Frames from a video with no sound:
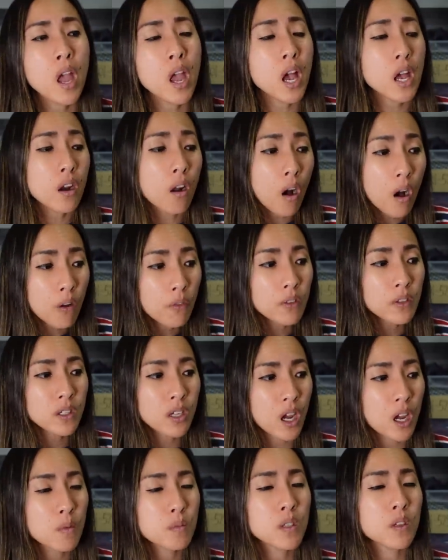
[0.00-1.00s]
And
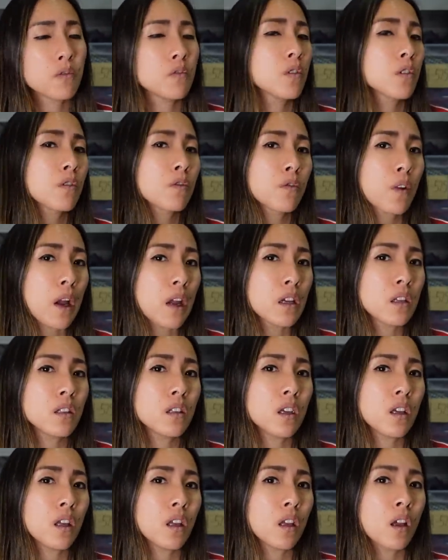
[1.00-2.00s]
oftentimes if you're
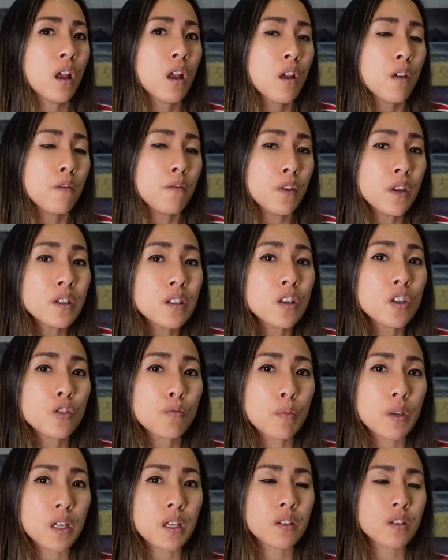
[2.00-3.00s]
finding
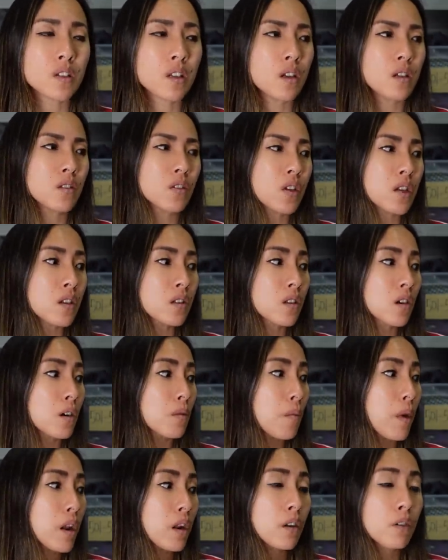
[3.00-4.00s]
vintage pieces, things that are
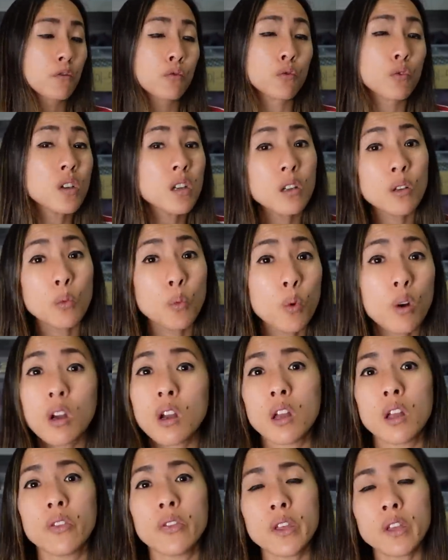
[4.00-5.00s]
made of real
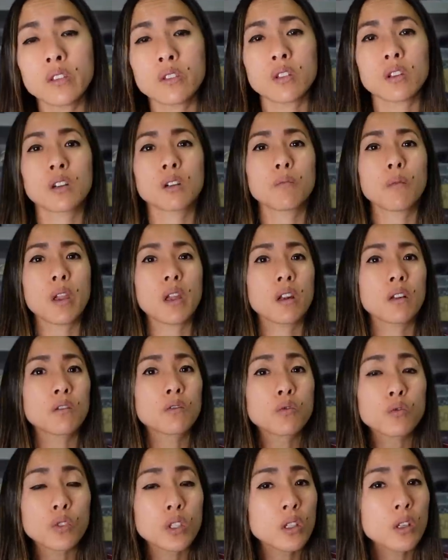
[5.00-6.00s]
wood, things that are made
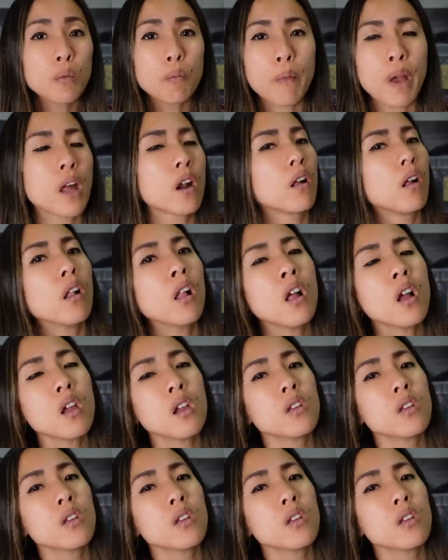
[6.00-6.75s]
of real metal,